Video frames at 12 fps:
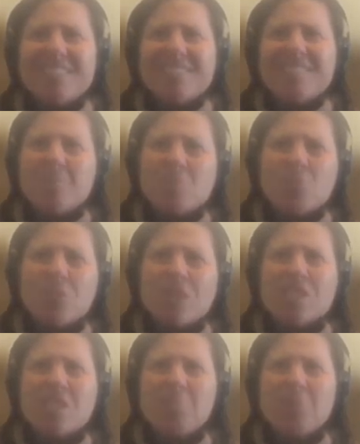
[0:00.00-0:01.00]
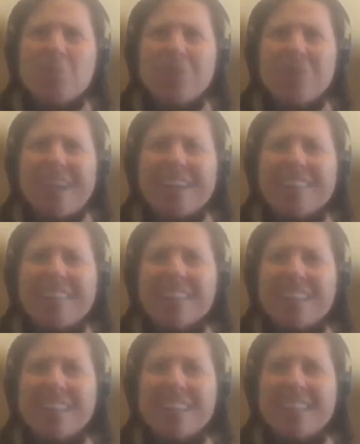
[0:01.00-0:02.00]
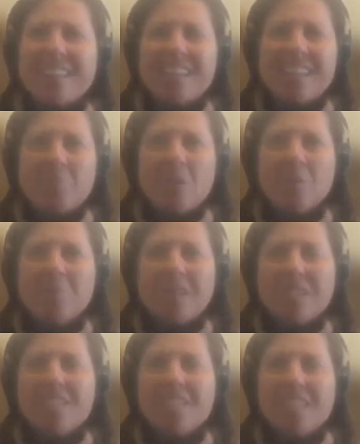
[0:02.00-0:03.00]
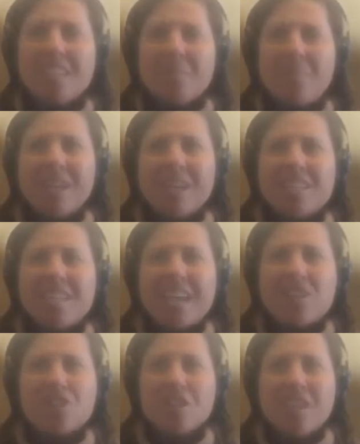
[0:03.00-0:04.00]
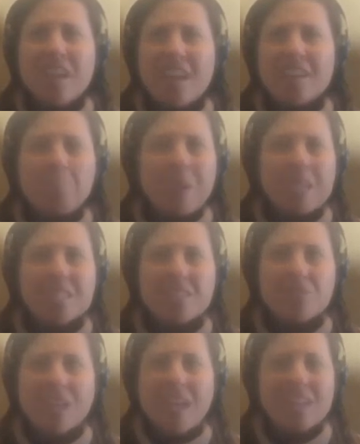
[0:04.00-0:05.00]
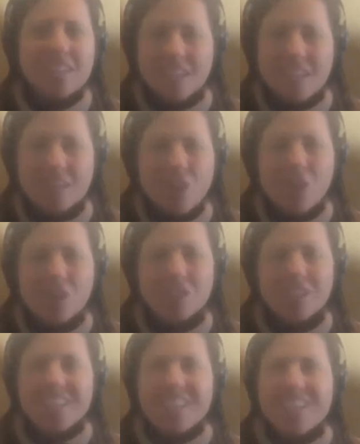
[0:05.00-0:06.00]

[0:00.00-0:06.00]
seems reasonable, I think, in the moment, but is actually not based in reality at all.